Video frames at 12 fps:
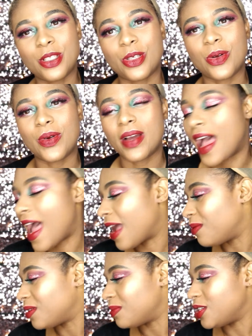so I
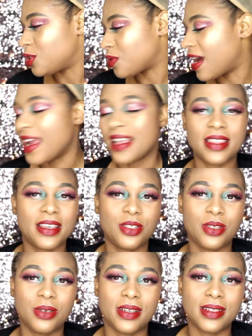will be trying
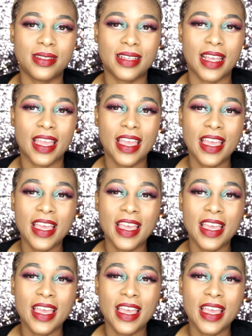this unit today.